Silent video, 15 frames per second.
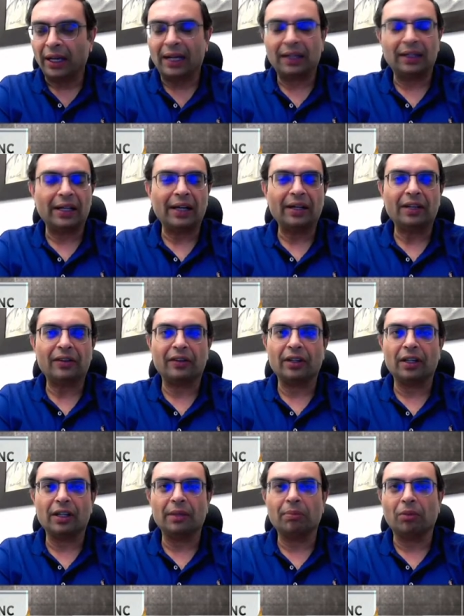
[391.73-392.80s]
and then it
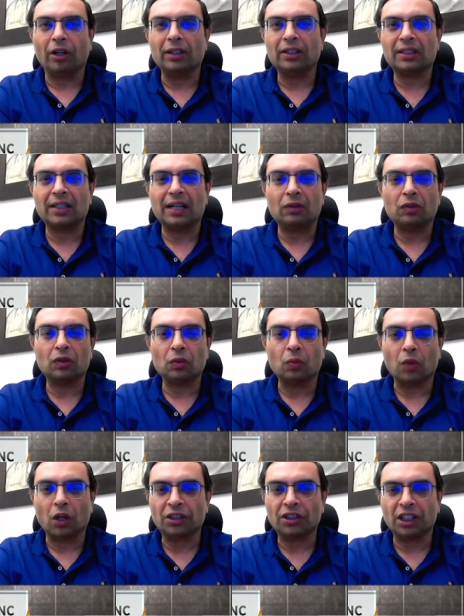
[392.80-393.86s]
really boils down to
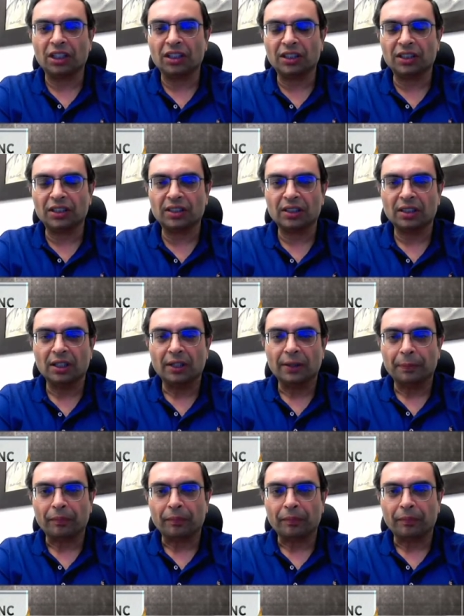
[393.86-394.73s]
what changes